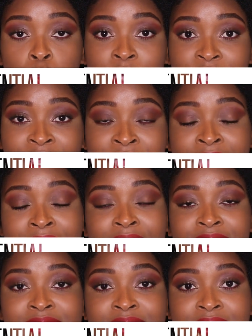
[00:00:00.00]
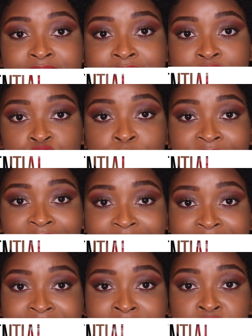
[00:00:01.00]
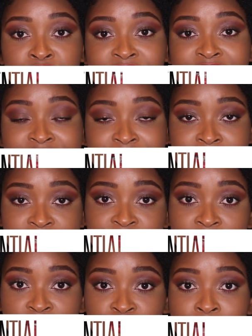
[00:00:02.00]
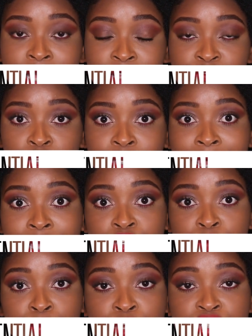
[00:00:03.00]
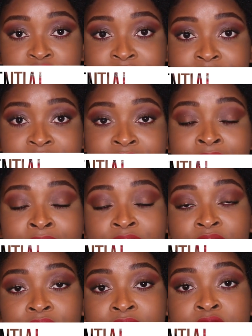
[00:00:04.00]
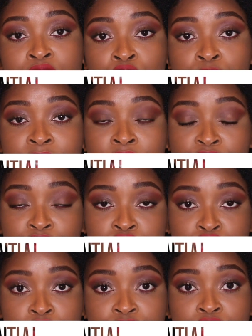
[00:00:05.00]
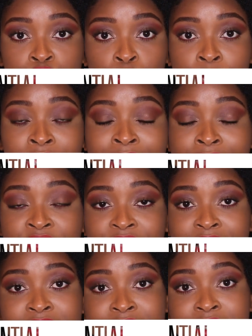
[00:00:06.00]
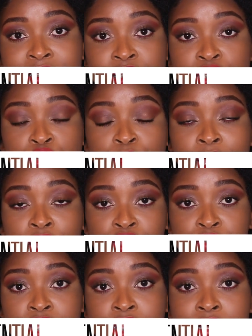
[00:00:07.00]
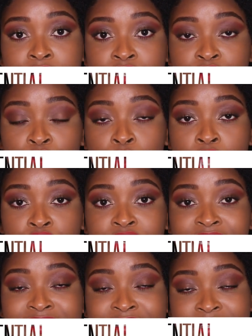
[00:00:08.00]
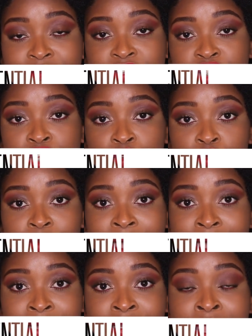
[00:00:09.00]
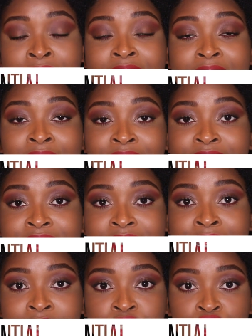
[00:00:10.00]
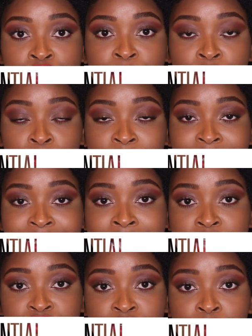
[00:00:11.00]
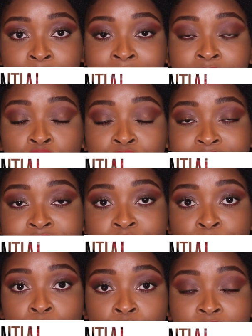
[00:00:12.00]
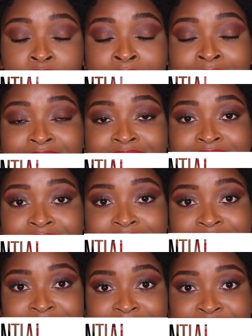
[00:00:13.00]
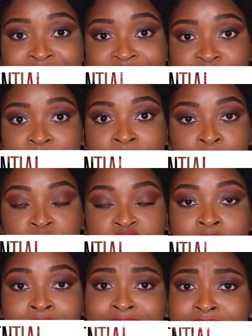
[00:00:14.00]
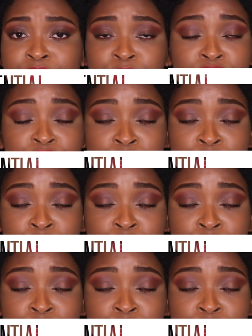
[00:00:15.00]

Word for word: wig and it's going to set you back 865 Rand if you'd like to purchase it. There is a human hair version of this wig and that's going to set you back 3,470 Rand and their standard shipping rate countrywide across the board is 60 Rand which I think is pretty